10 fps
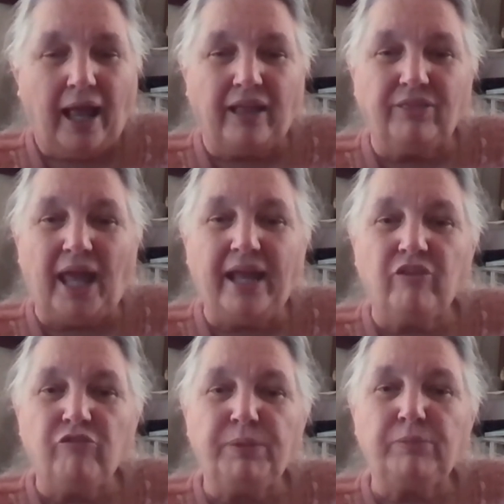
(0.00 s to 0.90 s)
And they
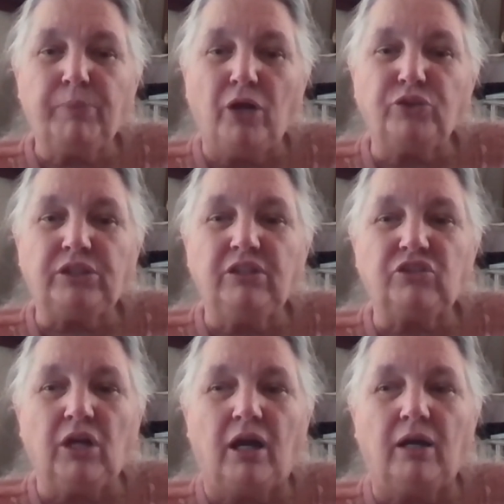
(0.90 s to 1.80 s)
have been
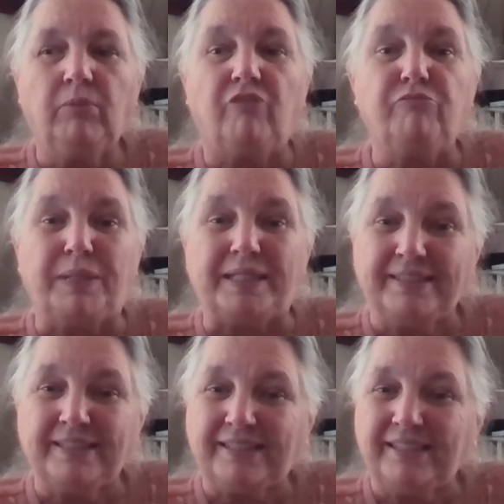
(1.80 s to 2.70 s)
posting some of
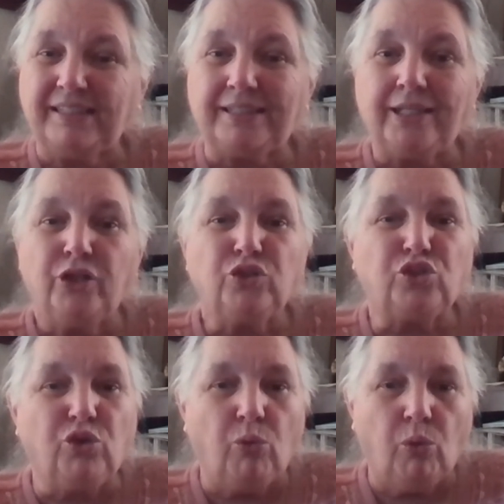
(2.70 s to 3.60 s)
businesses,
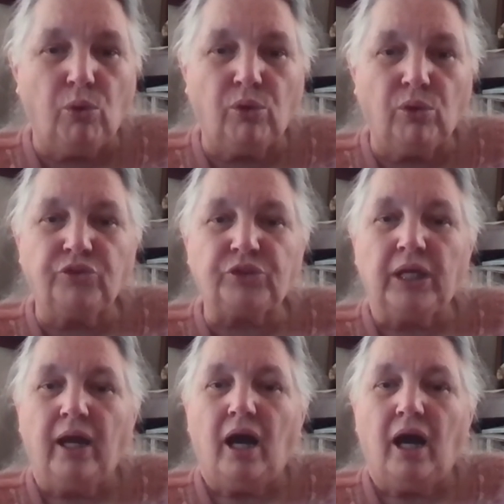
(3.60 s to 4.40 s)
schools.